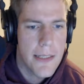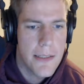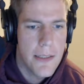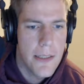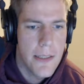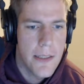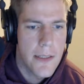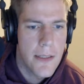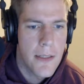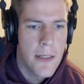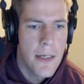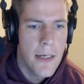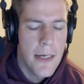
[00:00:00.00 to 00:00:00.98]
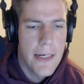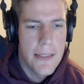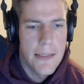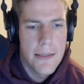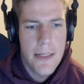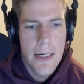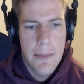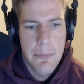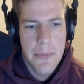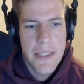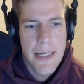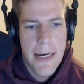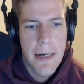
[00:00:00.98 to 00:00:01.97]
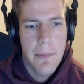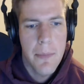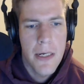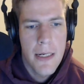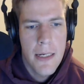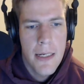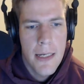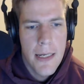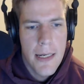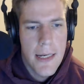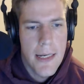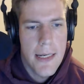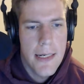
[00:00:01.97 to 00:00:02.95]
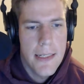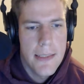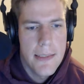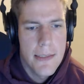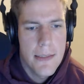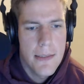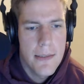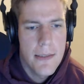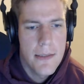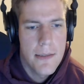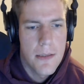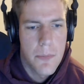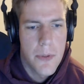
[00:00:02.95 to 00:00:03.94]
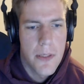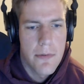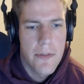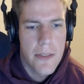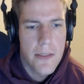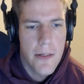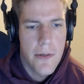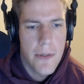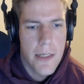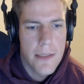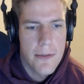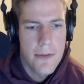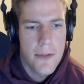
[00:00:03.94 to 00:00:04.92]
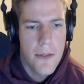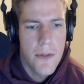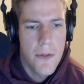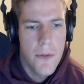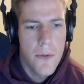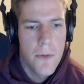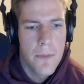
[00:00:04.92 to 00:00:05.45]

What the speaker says: here and type tab, and this is perfect. Okay, so